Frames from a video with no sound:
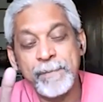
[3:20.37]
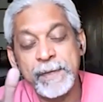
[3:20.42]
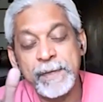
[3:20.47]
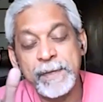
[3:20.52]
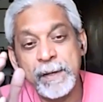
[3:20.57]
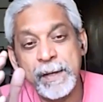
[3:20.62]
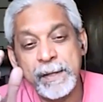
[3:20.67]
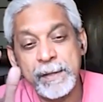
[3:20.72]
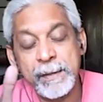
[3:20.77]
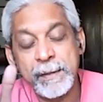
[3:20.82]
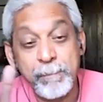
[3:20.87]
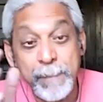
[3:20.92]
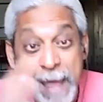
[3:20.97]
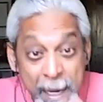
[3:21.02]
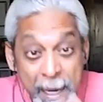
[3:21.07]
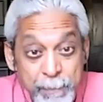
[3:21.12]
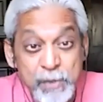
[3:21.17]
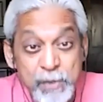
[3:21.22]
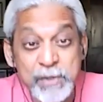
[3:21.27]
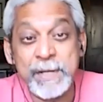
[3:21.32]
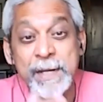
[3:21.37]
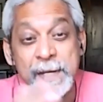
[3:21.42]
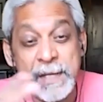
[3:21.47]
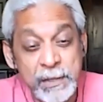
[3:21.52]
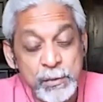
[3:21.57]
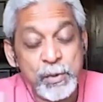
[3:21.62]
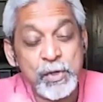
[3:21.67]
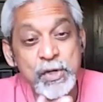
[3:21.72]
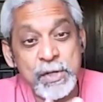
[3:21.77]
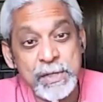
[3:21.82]
the, the Black
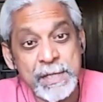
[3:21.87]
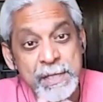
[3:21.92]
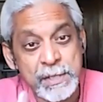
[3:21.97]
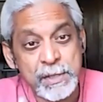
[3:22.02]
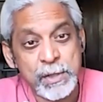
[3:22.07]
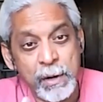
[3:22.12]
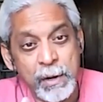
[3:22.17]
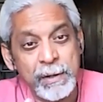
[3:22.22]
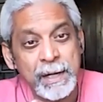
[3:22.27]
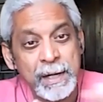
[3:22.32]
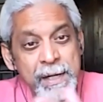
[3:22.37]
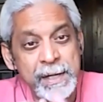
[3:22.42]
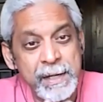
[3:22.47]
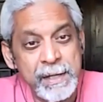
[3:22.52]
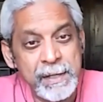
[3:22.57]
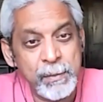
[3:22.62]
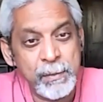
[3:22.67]
Brazilians, which is historically